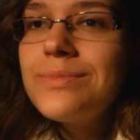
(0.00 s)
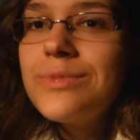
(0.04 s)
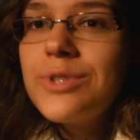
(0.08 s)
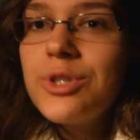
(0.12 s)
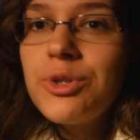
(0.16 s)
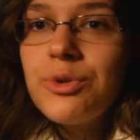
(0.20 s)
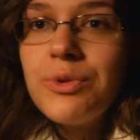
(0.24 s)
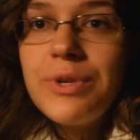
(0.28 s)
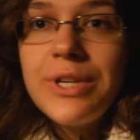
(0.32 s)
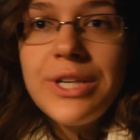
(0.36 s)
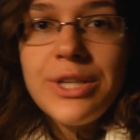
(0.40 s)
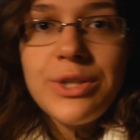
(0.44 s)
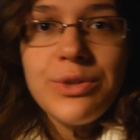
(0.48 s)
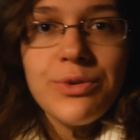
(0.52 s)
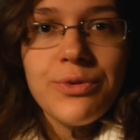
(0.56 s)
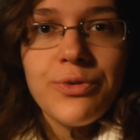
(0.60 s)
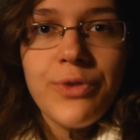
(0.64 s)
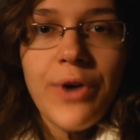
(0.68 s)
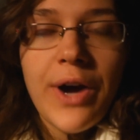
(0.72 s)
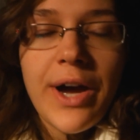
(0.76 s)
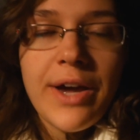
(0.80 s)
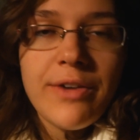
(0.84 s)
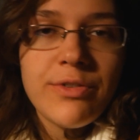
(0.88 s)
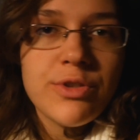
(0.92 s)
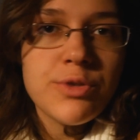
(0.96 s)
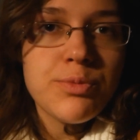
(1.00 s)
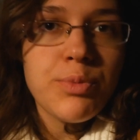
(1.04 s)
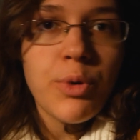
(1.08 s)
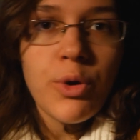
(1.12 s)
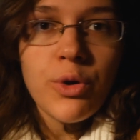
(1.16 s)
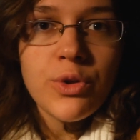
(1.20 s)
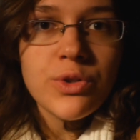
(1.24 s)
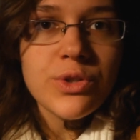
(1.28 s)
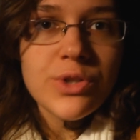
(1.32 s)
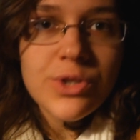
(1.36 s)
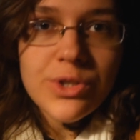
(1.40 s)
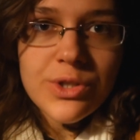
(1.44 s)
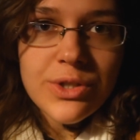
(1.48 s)
3 to 5
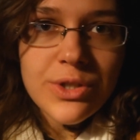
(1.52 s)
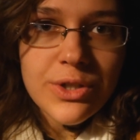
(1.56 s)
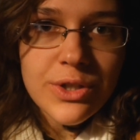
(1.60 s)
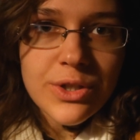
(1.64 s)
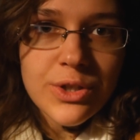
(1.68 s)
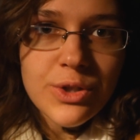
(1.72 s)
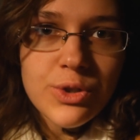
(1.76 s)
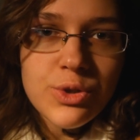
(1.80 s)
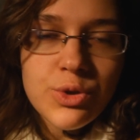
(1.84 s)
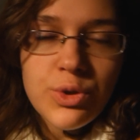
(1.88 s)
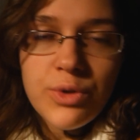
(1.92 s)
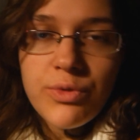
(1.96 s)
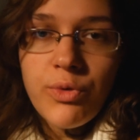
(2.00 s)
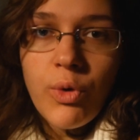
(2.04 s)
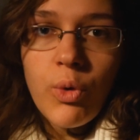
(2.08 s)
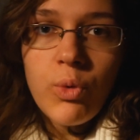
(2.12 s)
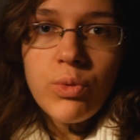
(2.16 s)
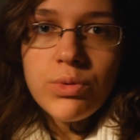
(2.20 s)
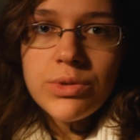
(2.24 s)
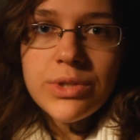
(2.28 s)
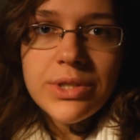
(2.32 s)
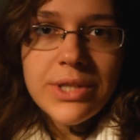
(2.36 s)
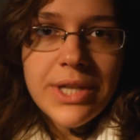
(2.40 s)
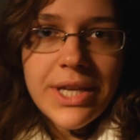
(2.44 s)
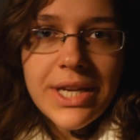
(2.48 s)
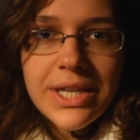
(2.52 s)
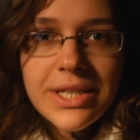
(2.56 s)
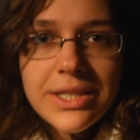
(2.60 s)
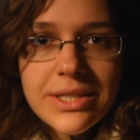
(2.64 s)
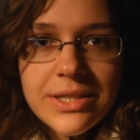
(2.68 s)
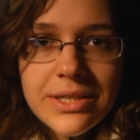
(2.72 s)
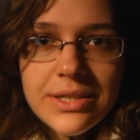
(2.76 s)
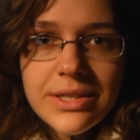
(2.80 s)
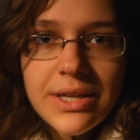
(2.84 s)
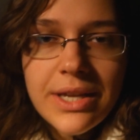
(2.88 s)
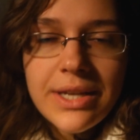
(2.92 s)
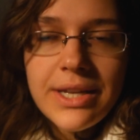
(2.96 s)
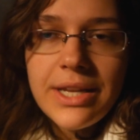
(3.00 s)
spots that you sort of
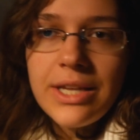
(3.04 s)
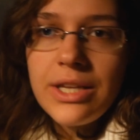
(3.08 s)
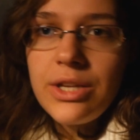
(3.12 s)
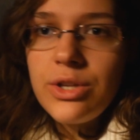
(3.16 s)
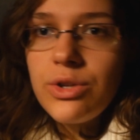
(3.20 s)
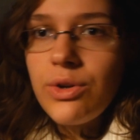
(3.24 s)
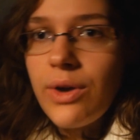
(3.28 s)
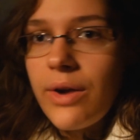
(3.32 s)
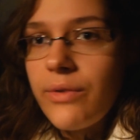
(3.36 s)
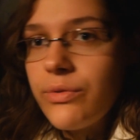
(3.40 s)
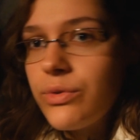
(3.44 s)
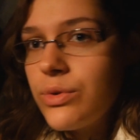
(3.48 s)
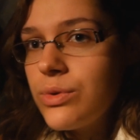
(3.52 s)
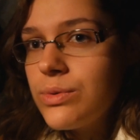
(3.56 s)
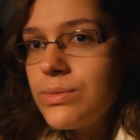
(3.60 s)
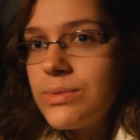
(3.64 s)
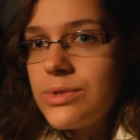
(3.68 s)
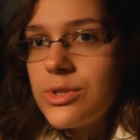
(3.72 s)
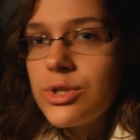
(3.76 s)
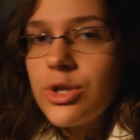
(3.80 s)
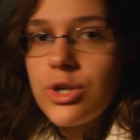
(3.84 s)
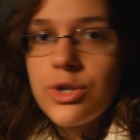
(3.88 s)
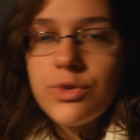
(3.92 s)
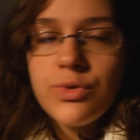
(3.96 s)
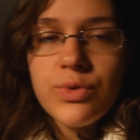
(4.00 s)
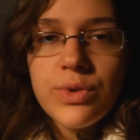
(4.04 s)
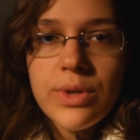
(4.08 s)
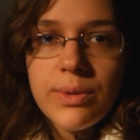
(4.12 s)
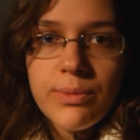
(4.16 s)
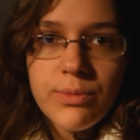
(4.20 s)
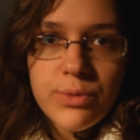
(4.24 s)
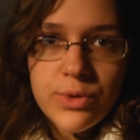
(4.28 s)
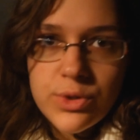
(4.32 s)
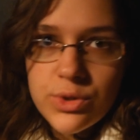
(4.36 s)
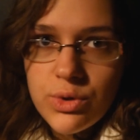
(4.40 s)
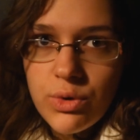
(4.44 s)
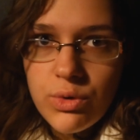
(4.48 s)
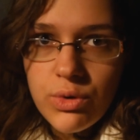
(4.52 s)
alternate, and then you don't have to search for them
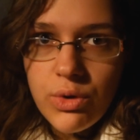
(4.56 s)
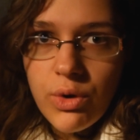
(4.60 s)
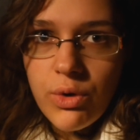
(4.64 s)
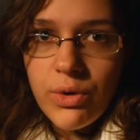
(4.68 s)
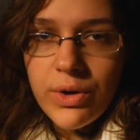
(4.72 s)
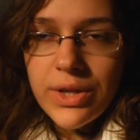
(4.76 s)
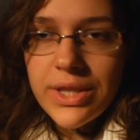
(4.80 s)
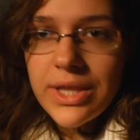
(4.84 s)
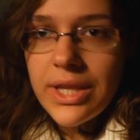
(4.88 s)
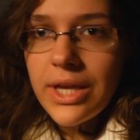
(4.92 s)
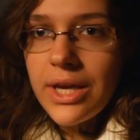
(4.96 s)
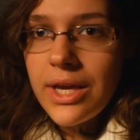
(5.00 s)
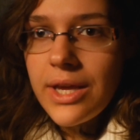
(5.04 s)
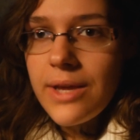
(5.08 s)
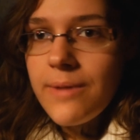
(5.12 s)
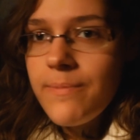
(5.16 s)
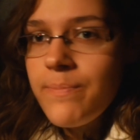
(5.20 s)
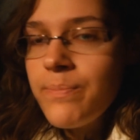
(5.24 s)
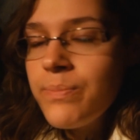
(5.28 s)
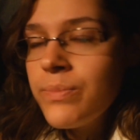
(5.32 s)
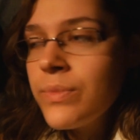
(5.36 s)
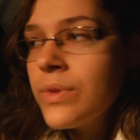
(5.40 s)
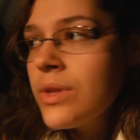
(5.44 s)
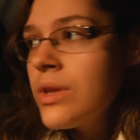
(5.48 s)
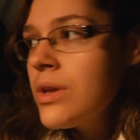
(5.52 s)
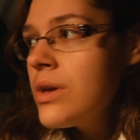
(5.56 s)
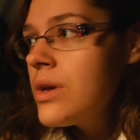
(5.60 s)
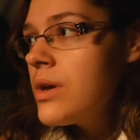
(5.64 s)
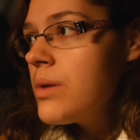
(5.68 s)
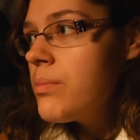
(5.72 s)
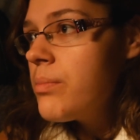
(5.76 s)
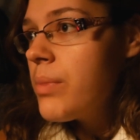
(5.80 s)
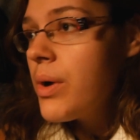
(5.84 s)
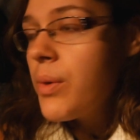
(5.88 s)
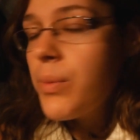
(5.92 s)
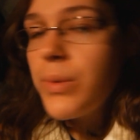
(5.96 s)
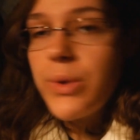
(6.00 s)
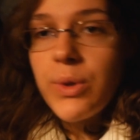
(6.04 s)
for so long at night.
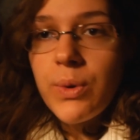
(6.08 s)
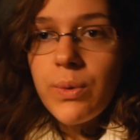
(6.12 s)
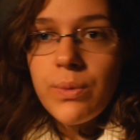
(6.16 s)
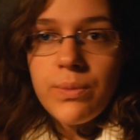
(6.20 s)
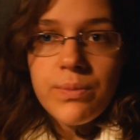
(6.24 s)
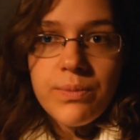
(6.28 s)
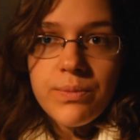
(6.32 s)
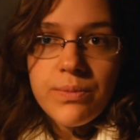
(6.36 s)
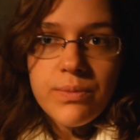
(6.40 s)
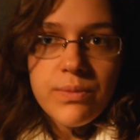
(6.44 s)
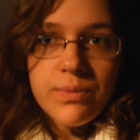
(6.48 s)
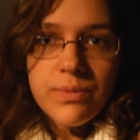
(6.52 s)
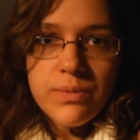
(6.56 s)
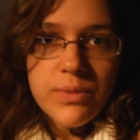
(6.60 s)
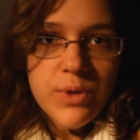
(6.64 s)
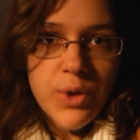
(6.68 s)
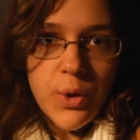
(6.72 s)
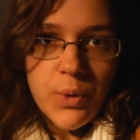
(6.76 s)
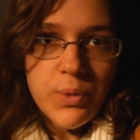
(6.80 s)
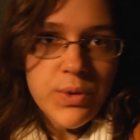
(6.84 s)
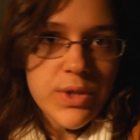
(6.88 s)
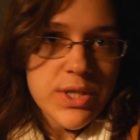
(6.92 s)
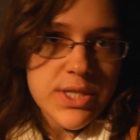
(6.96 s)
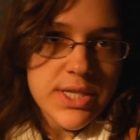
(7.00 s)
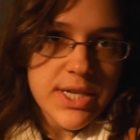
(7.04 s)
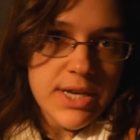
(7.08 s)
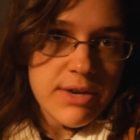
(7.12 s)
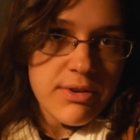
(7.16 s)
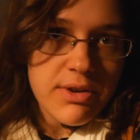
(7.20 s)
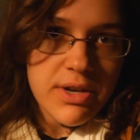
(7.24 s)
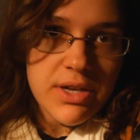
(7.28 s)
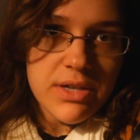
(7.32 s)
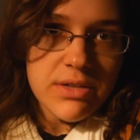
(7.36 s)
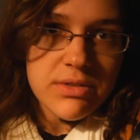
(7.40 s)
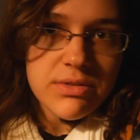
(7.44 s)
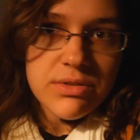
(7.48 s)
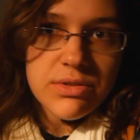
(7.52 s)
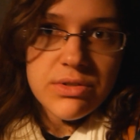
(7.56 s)
But we don't know this
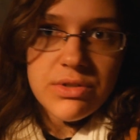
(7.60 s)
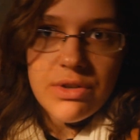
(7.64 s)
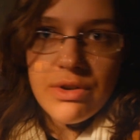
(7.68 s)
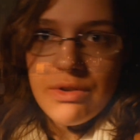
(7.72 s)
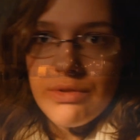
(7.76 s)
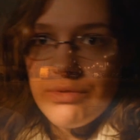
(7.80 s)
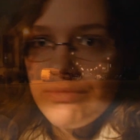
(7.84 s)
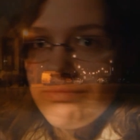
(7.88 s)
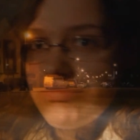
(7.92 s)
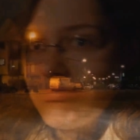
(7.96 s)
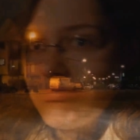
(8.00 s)
area, so